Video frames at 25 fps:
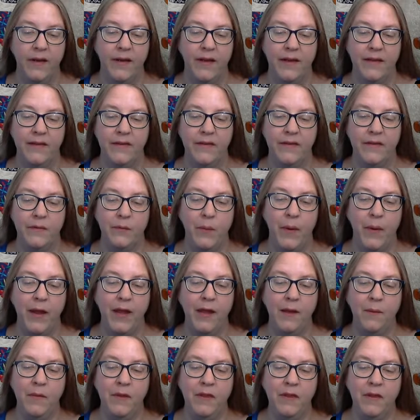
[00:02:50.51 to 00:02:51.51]
and
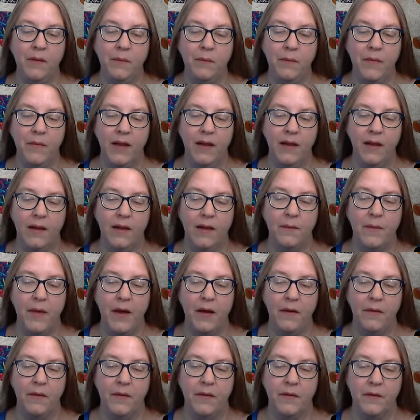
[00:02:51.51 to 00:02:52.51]
swam in the middle
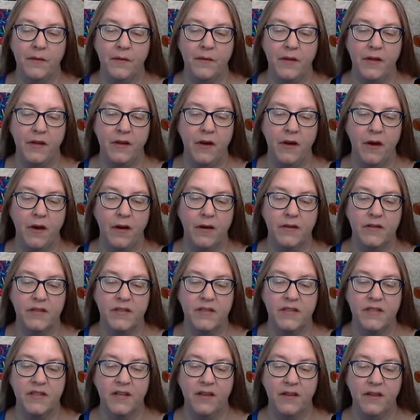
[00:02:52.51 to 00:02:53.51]
about 30 yards
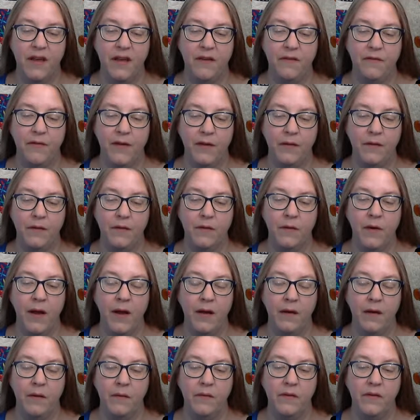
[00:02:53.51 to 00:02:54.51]
till I felt
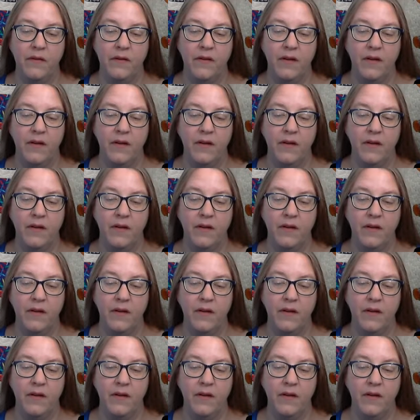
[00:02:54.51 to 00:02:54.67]
ground.